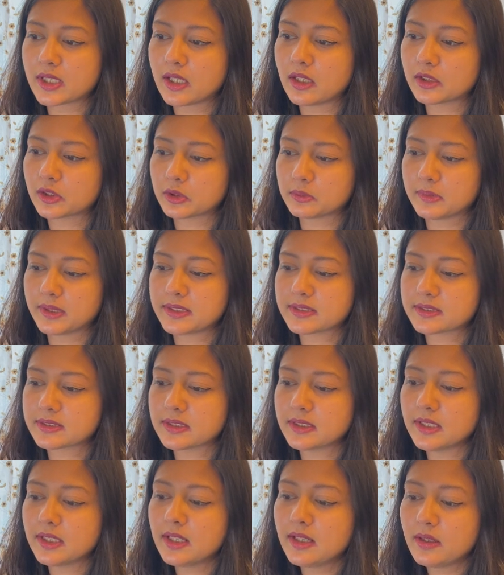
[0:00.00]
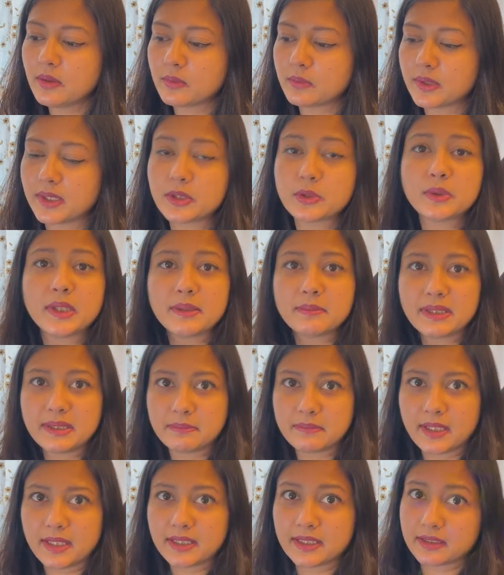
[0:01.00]
arguments. What do I mean
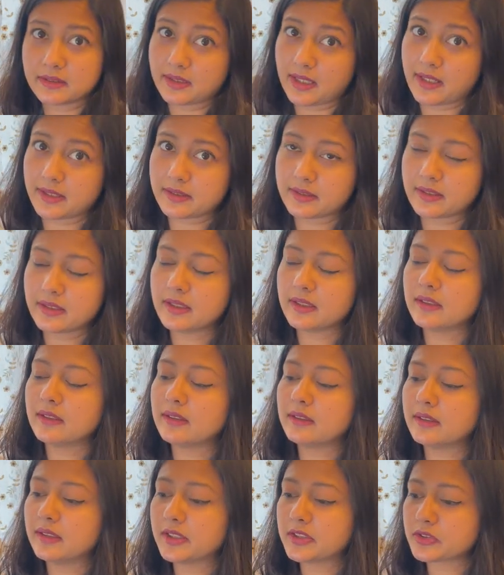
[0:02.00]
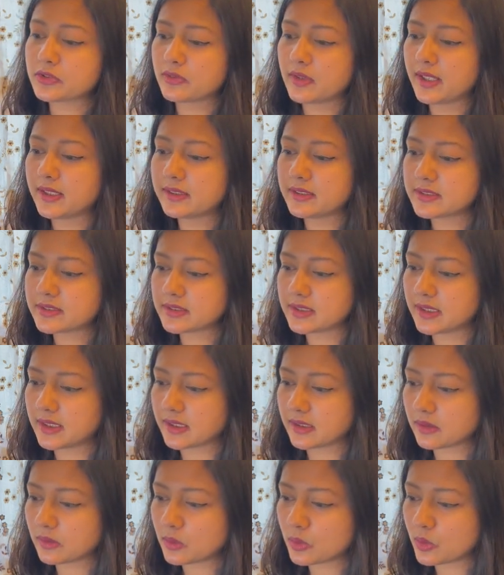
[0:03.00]
by that? Let's try this
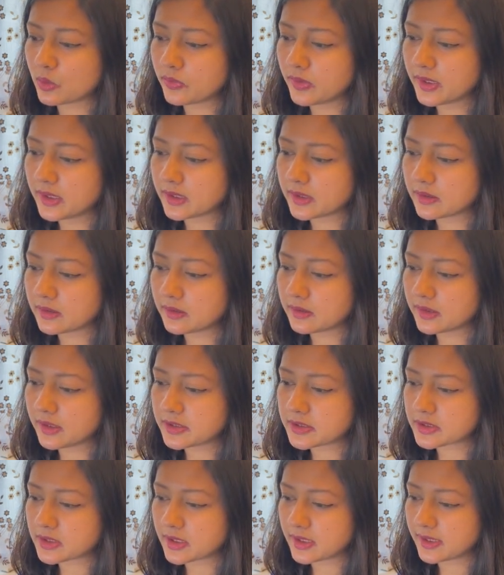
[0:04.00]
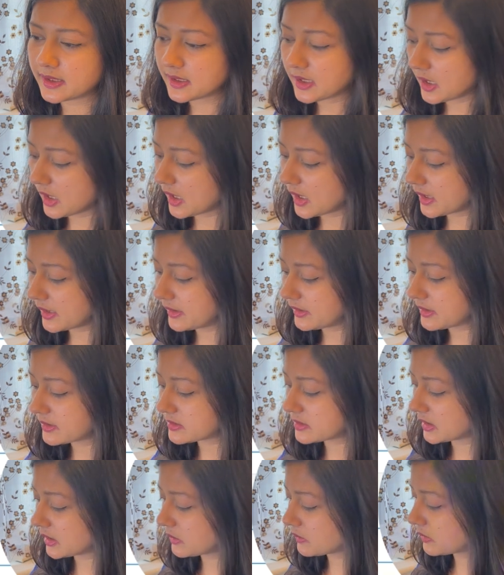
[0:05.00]
thing. Over here, let's write height
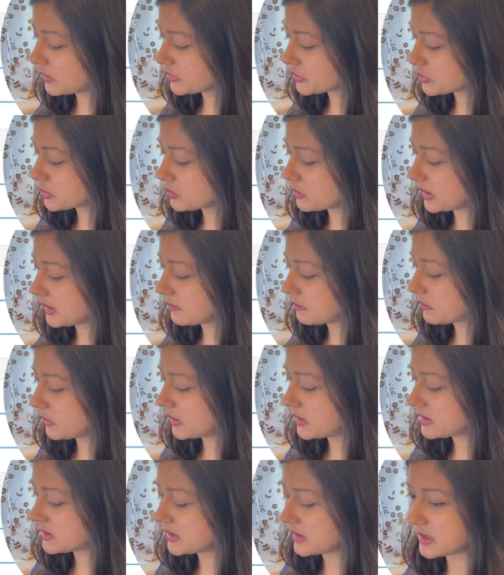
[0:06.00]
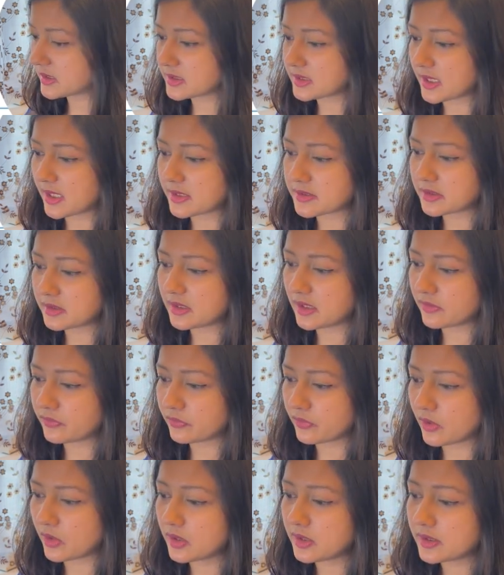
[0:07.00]
is equals to 1.6 as a
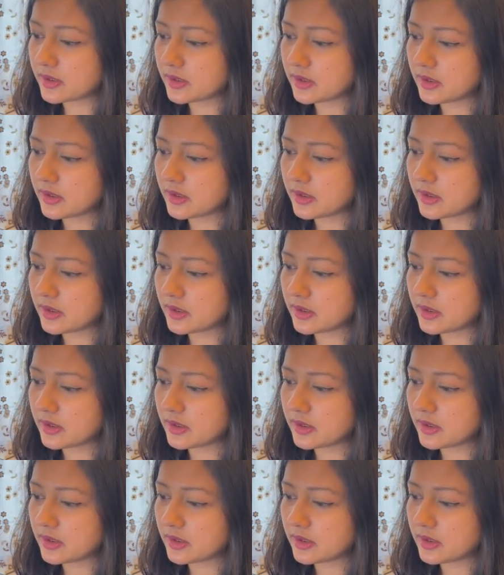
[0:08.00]
default,